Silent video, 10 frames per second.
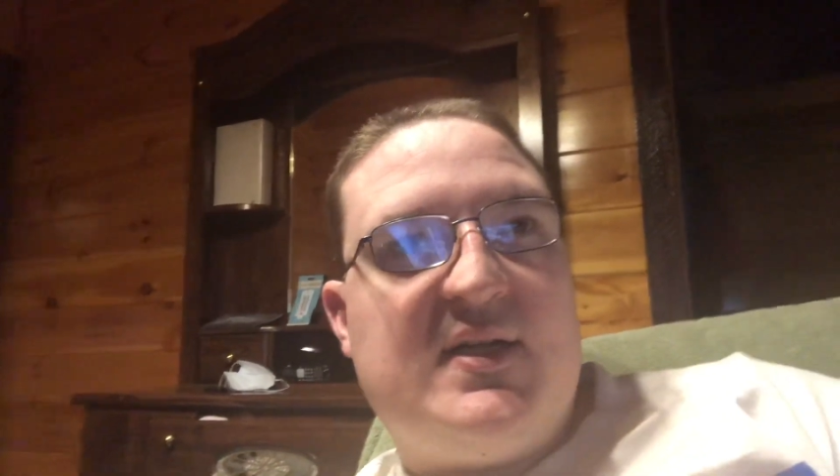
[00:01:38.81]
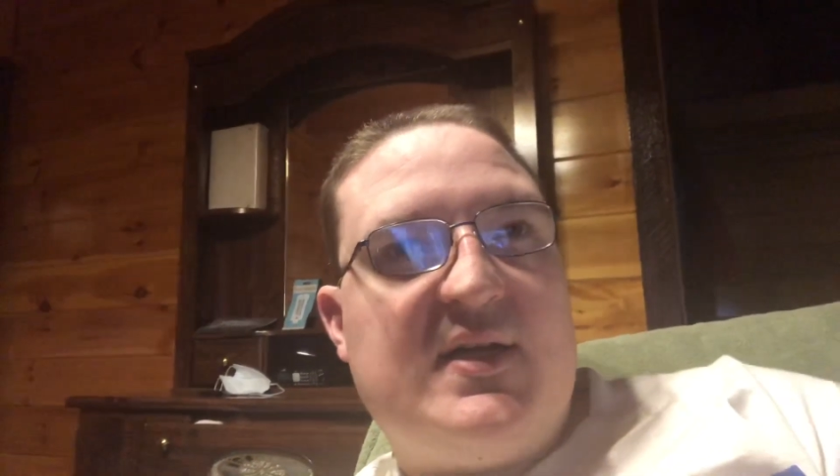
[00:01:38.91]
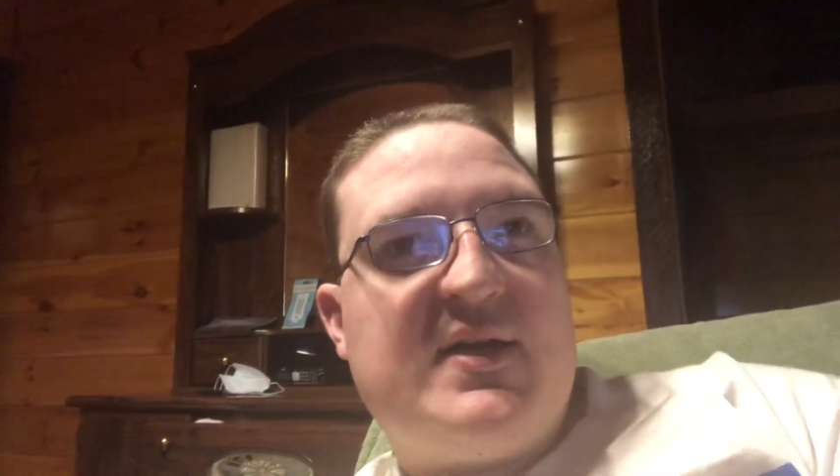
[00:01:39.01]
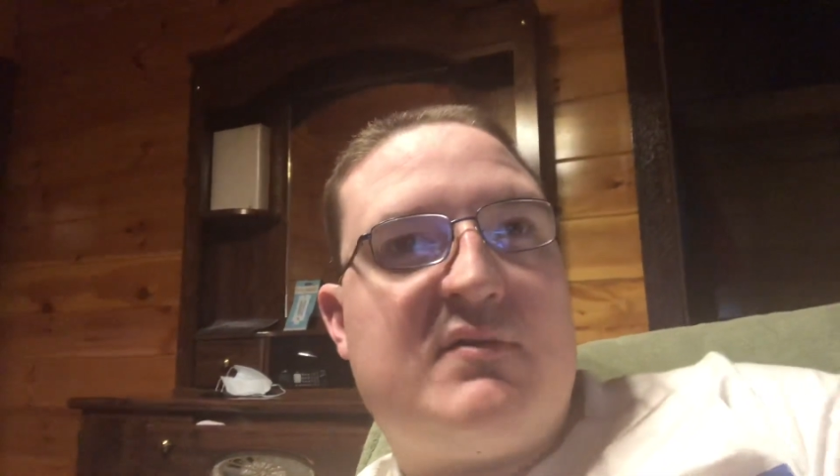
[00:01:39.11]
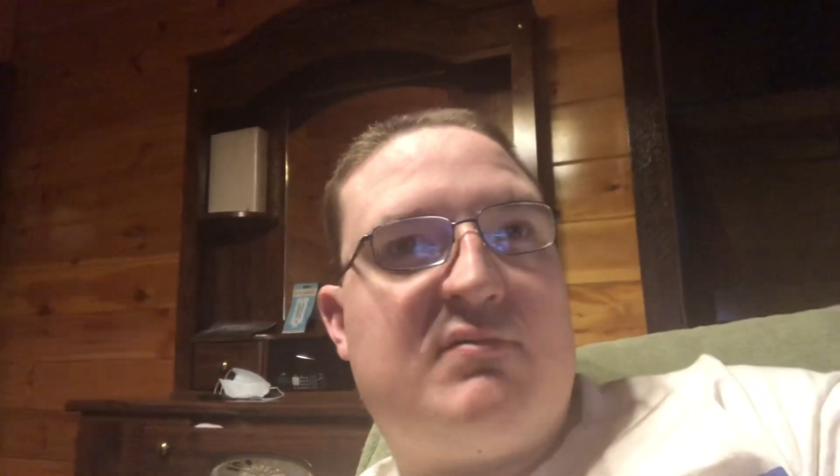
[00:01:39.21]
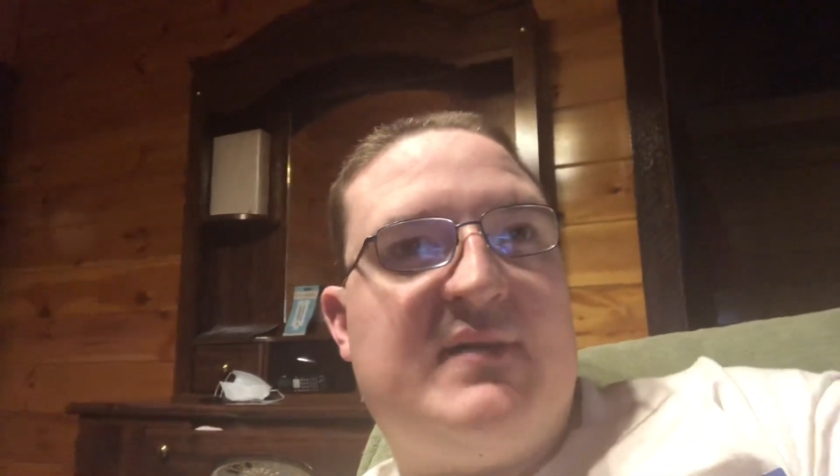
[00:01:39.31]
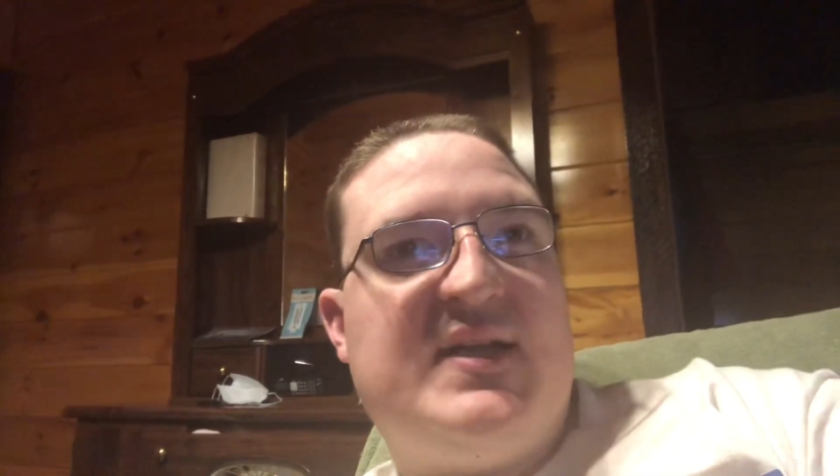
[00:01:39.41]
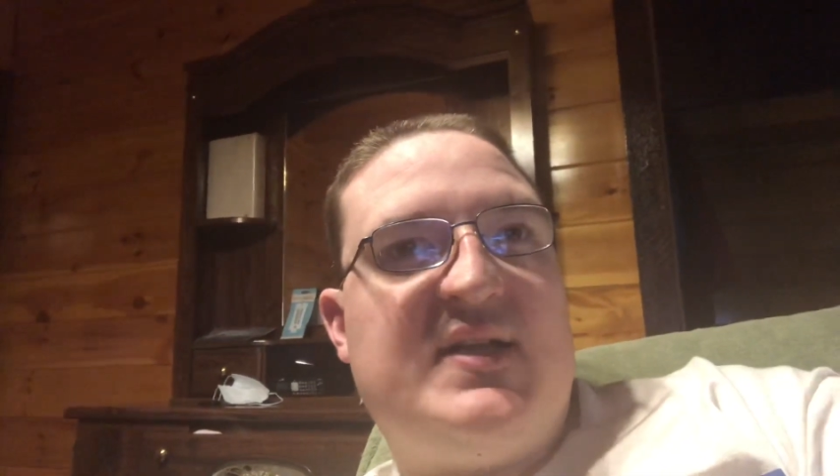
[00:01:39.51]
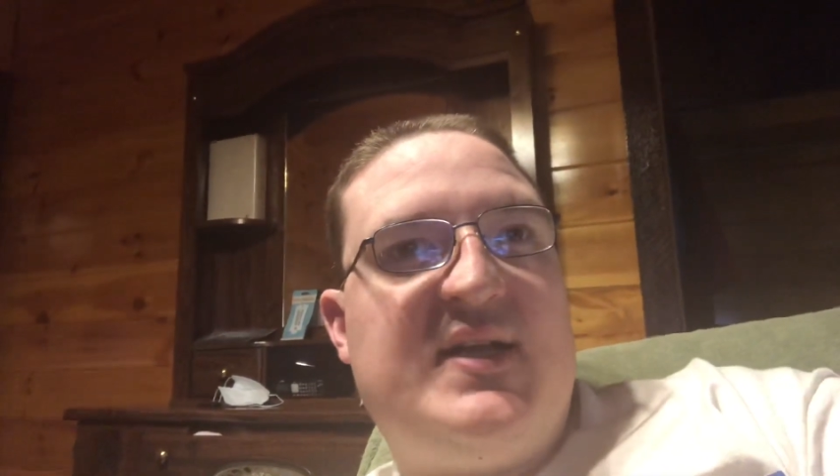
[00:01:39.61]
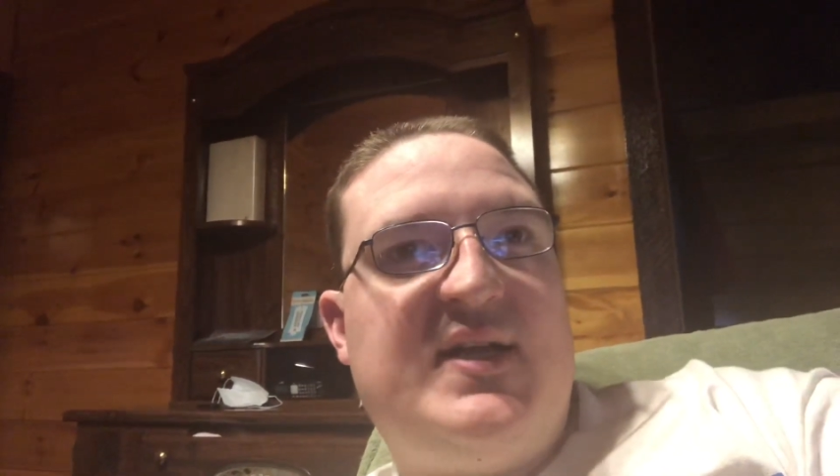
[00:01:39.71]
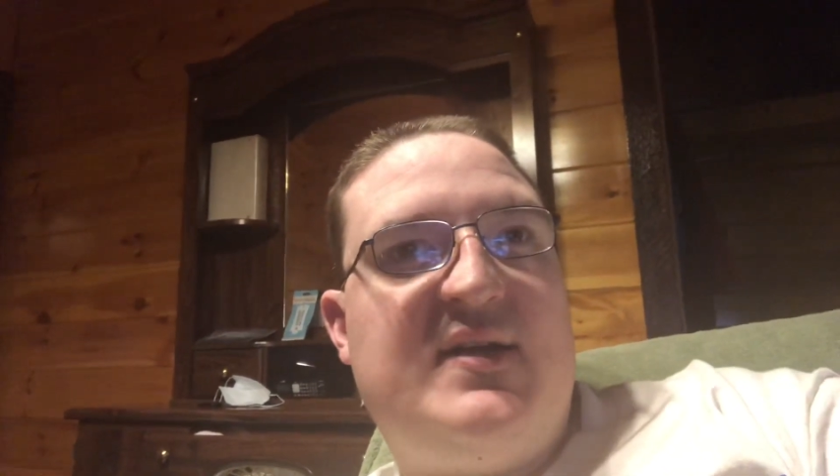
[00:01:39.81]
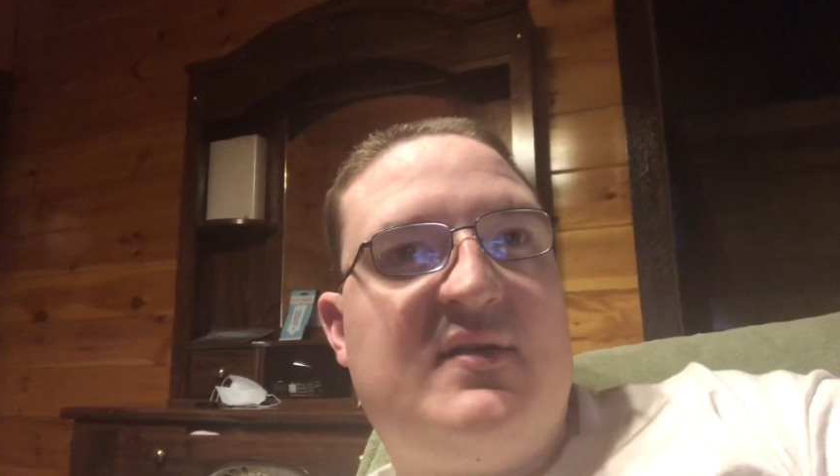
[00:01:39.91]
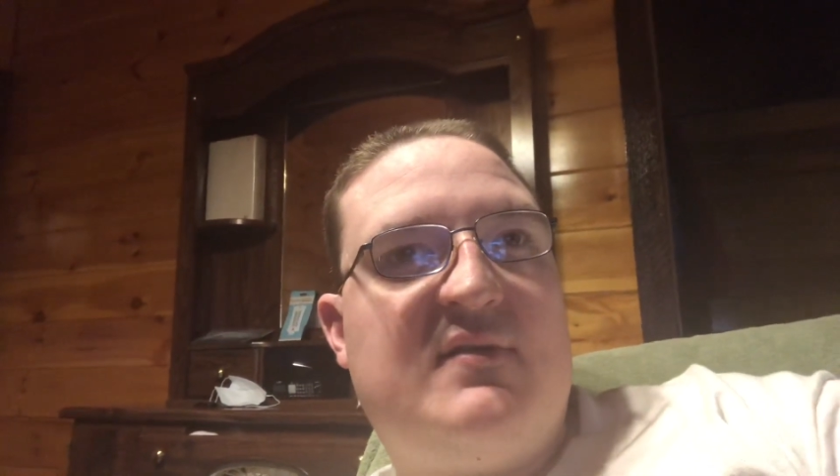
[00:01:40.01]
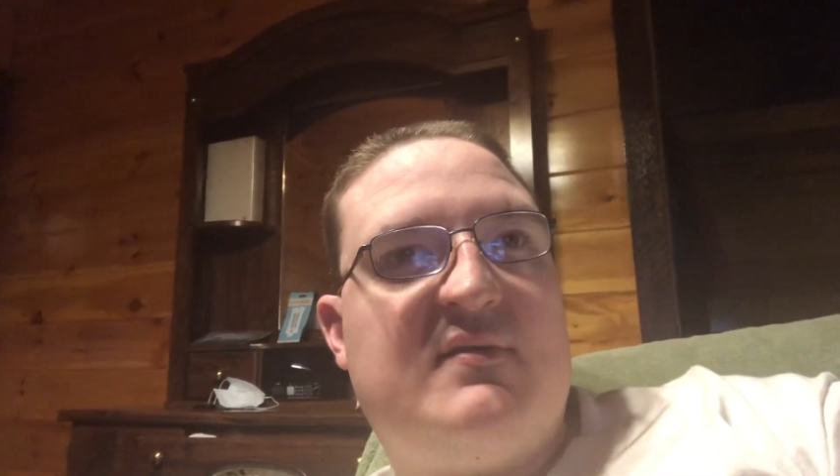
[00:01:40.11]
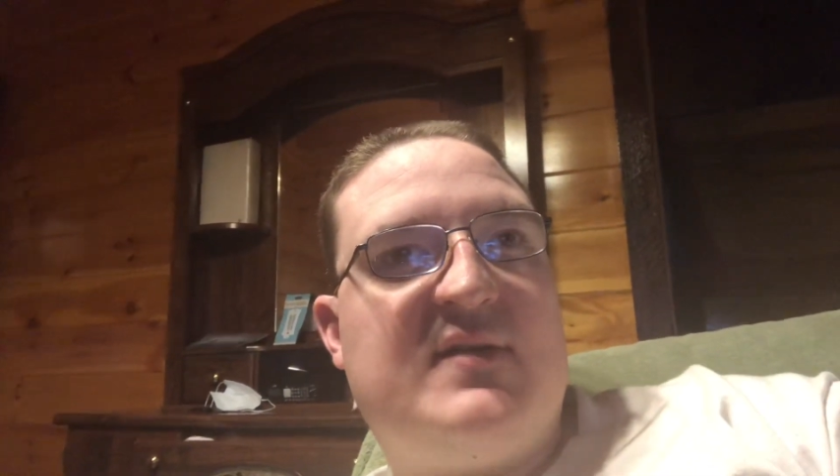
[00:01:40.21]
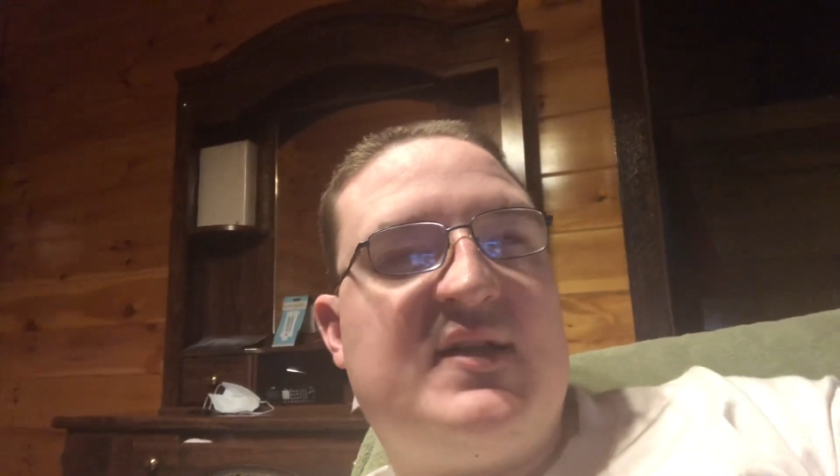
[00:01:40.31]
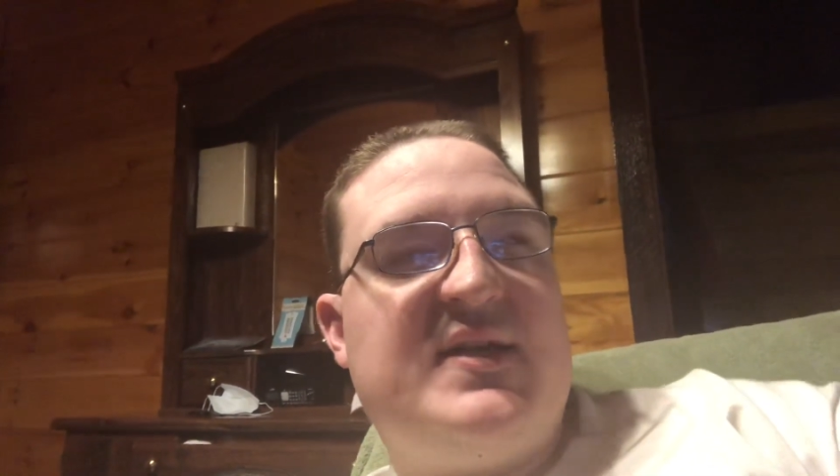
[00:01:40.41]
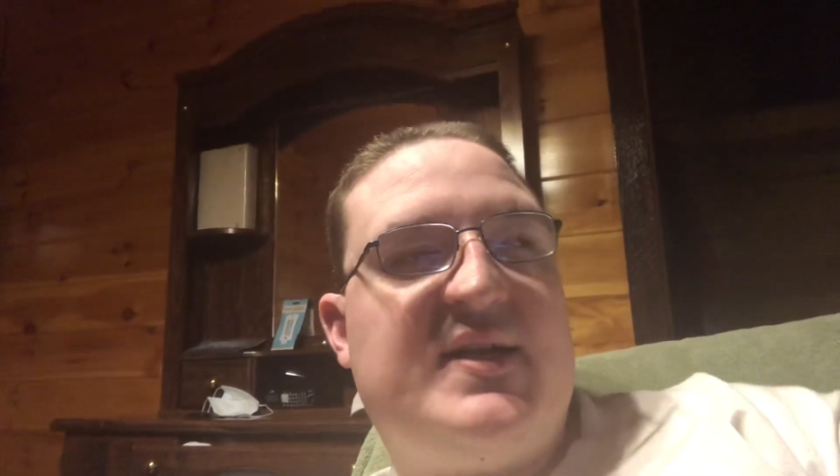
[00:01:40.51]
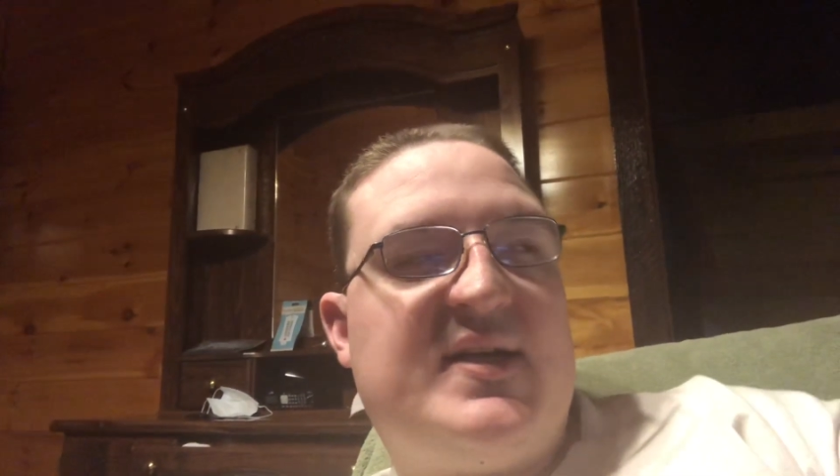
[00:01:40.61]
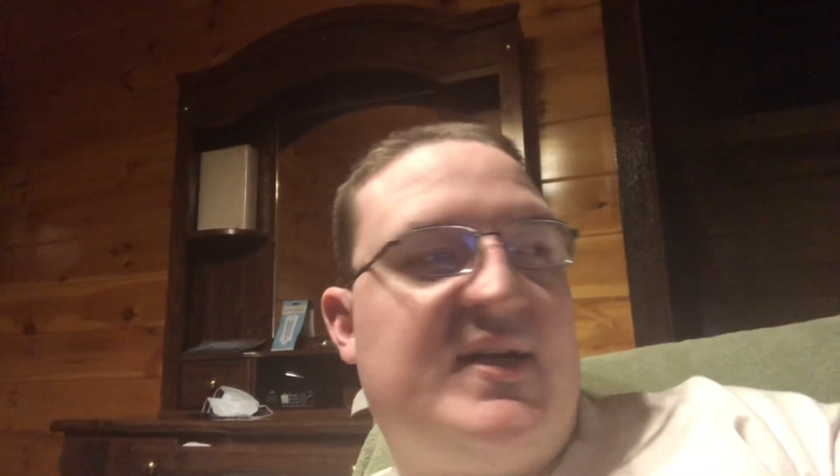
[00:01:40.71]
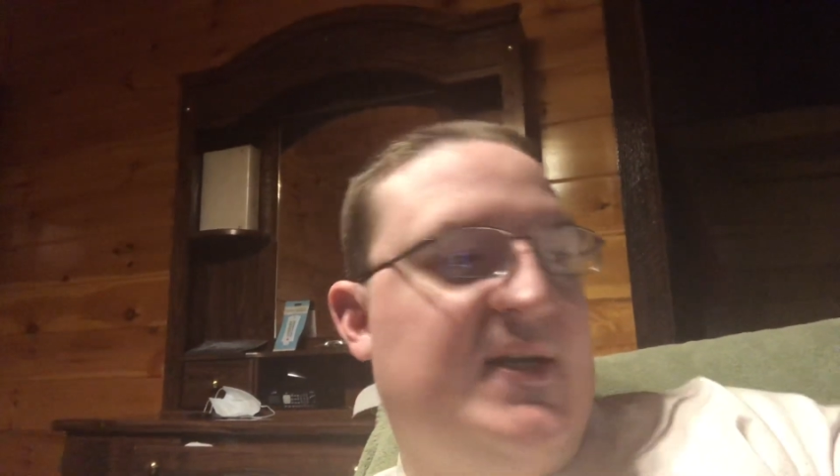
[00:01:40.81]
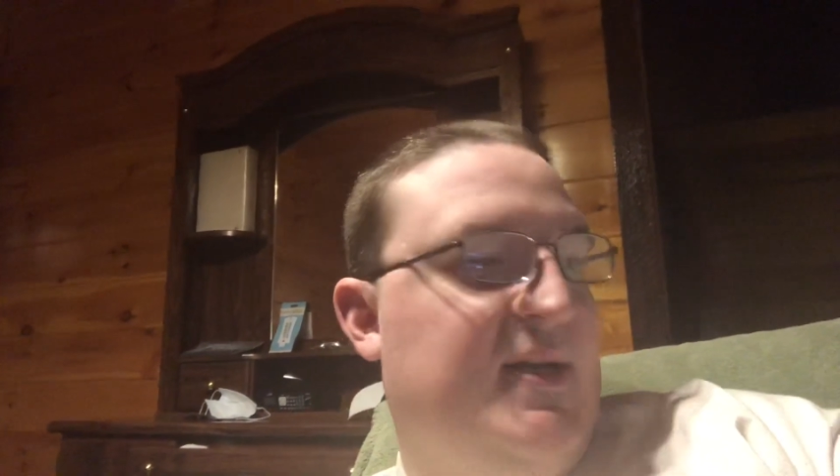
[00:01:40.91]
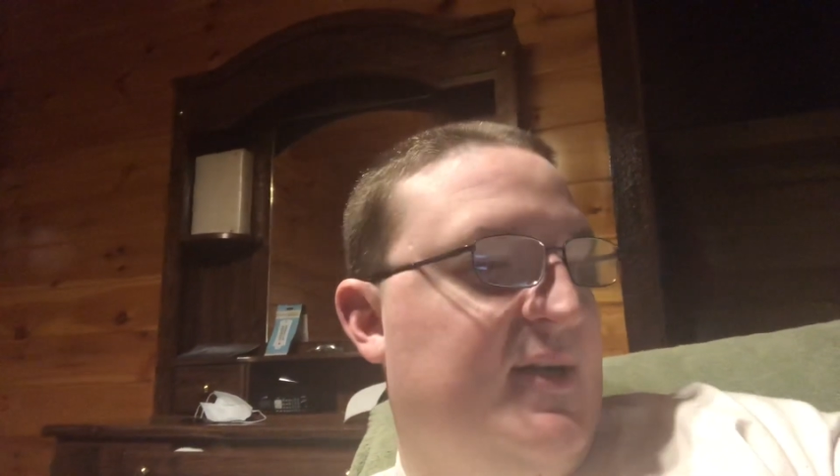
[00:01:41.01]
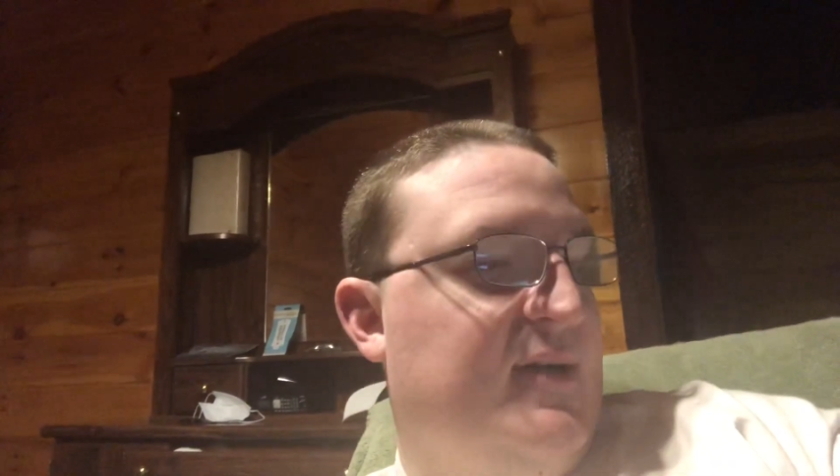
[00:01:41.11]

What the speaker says: really, really kind